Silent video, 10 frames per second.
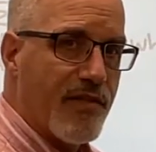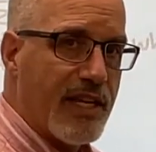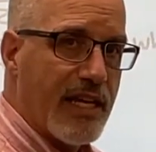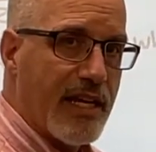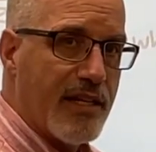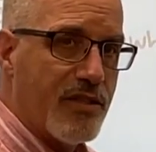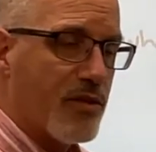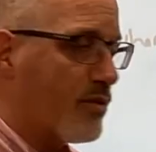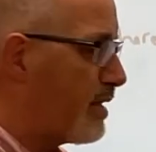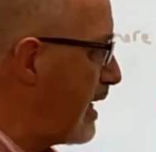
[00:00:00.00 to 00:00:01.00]
again, so
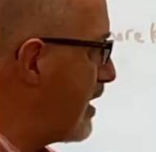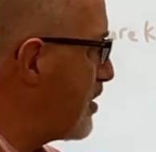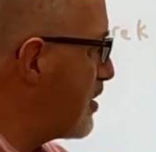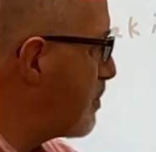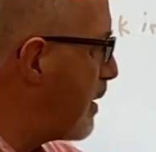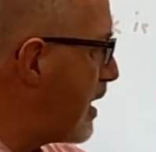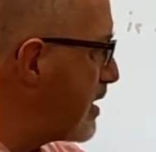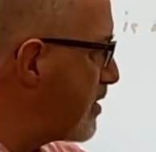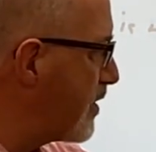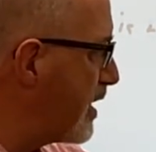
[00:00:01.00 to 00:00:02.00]
tangent's
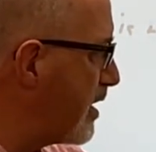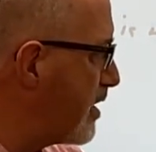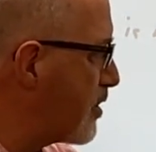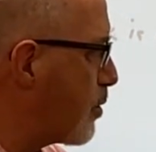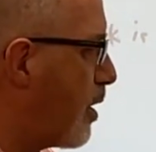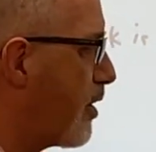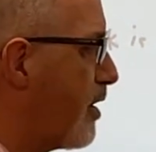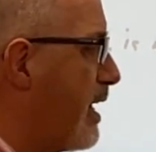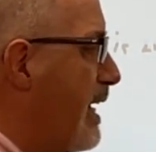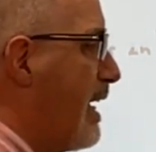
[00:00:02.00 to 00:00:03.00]
positive again in this quadrant.
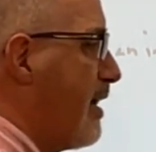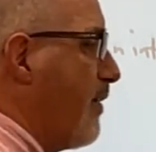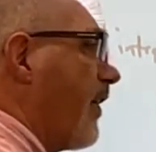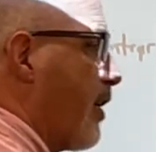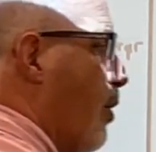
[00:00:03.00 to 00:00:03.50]
And if I go